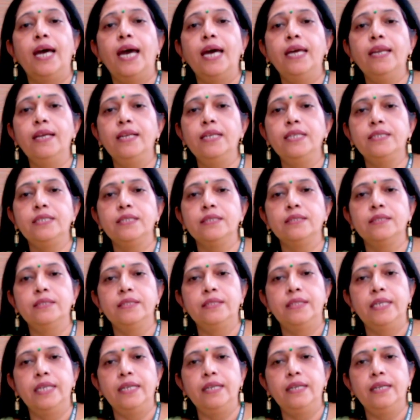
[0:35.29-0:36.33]
analytical
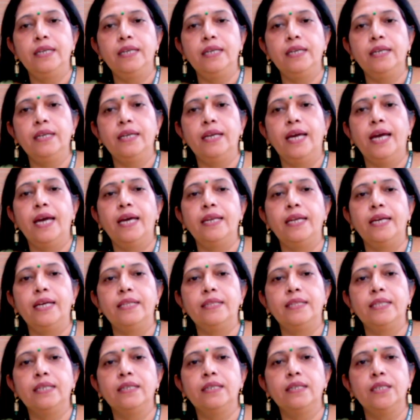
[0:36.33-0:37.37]
thinking, and
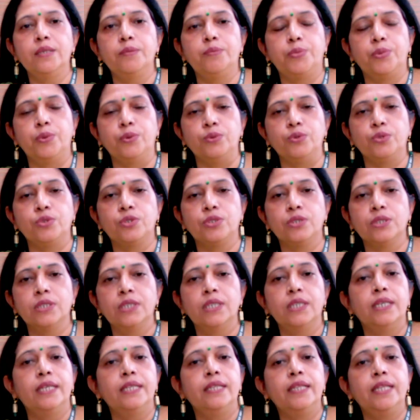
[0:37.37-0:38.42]
ethical approach
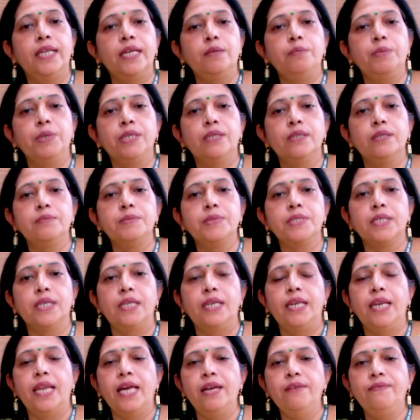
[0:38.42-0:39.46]
that becomes
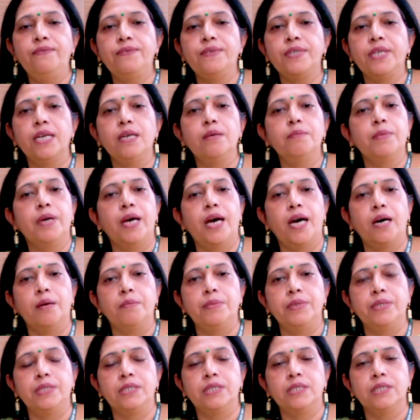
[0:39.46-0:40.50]
a lifetime
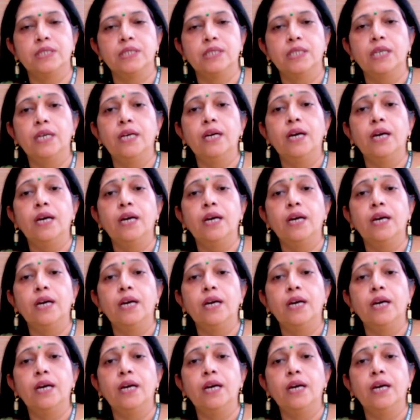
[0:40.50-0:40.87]
habit.